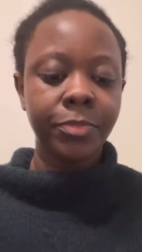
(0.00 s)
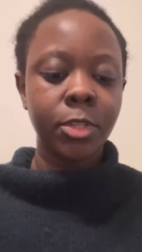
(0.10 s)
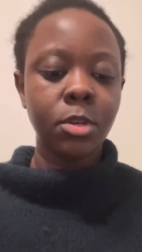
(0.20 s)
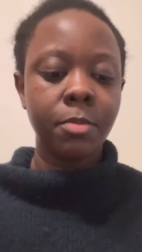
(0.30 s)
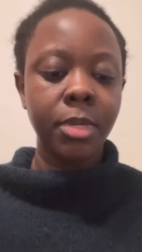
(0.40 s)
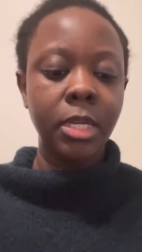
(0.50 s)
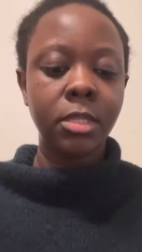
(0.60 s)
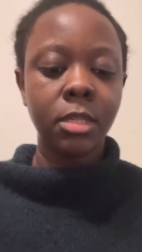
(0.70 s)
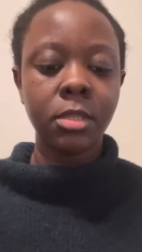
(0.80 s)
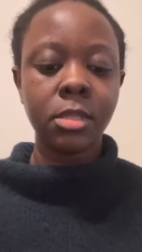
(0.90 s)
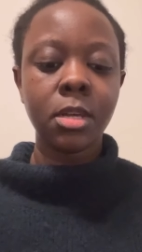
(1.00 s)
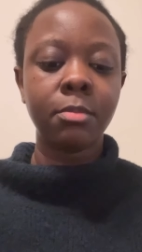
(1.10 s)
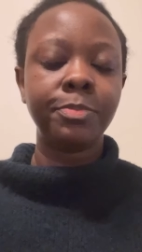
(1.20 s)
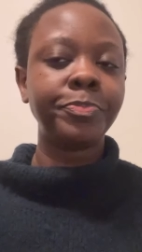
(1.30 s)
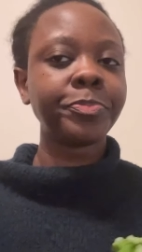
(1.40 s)
So I'm eating
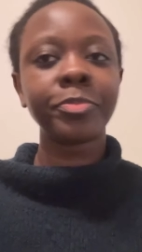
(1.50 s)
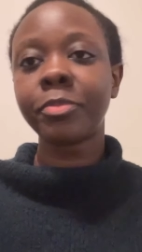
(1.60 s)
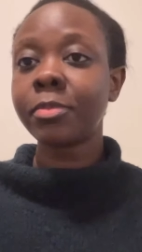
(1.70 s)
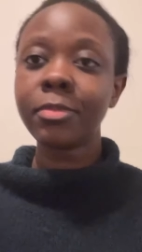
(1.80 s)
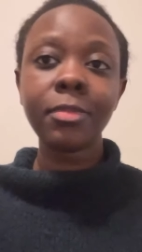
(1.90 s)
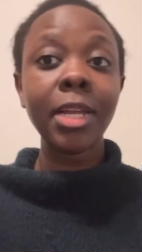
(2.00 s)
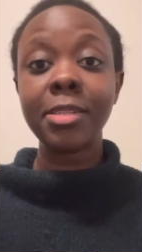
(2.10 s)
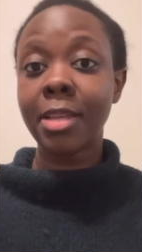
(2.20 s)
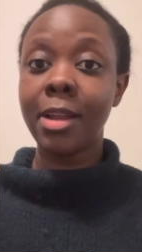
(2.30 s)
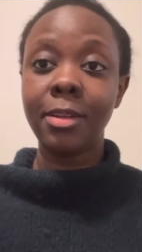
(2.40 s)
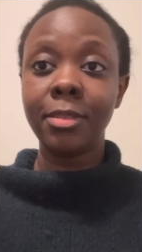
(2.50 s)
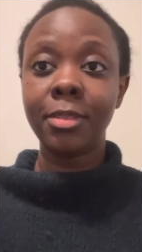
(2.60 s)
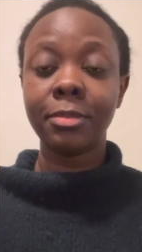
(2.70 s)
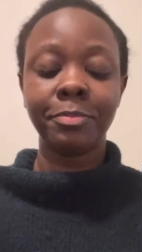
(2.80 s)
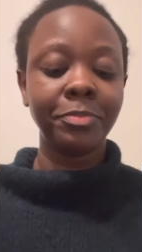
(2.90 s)
some salad,
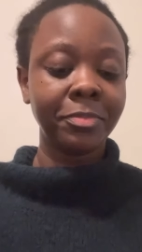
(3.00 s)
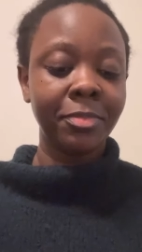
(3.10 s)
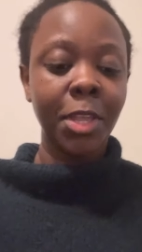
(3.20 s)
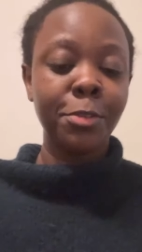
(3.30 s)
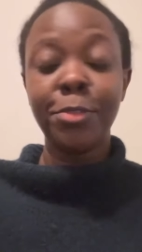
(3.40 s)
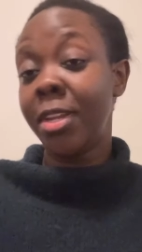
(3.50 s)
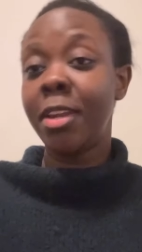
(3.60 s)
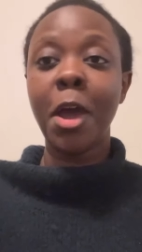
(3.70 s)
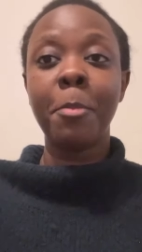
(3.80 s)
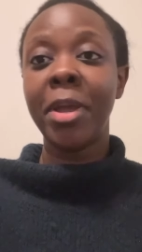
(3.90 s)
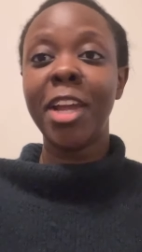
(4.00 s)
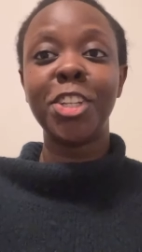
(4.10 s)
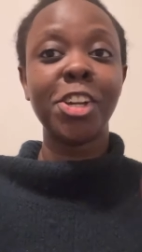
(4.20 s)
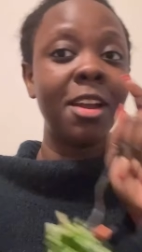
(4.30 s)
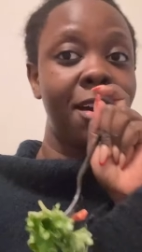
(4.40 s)
feeling upper
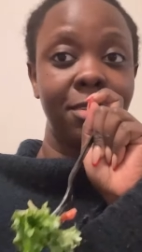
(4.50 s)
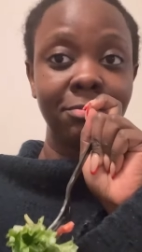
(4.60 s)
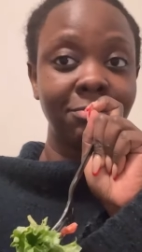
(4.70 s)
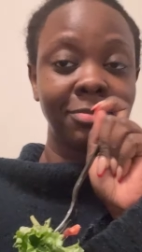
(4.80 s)
echelon.